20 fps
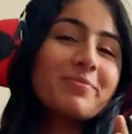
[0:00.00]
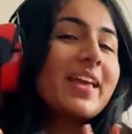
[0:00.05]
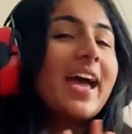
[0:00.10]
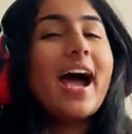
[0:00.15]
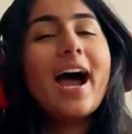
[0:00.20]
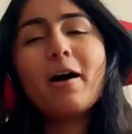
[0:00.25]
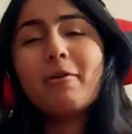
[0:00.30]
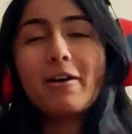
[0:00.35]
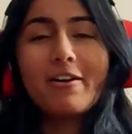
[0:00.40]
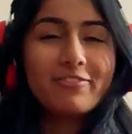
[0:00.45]

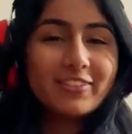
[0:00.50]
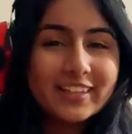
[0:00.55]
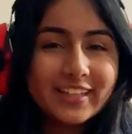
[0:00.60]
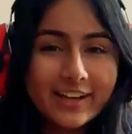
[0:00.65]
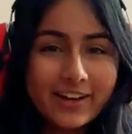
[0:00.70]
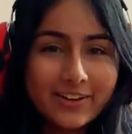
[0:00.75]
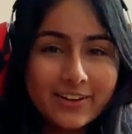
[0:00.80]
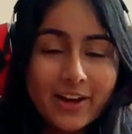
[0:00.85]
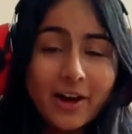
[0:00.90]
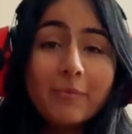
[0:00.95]
However, they
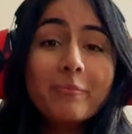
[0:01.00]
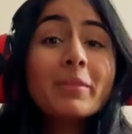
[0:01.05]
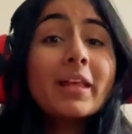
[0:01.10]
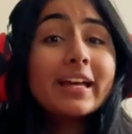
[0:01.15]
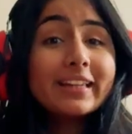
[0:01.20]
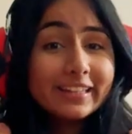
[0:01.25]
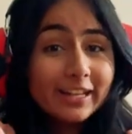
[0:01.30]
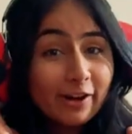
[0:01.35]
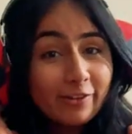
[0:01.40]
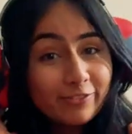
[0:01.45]
are not.
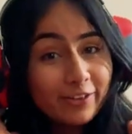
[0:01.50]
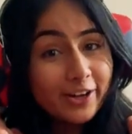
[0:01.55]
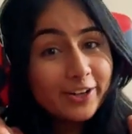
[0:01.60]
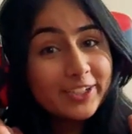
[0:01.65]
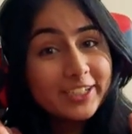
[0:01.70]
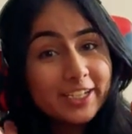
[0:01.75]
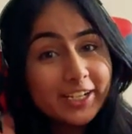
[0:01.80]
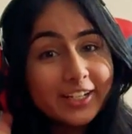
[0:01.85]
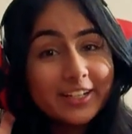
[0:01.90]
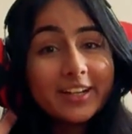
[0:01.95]
They are very
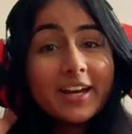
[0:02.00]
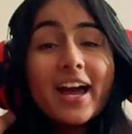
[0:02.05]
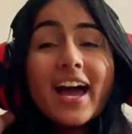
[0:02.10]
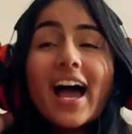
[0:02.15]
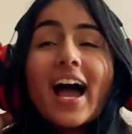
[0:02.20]
good.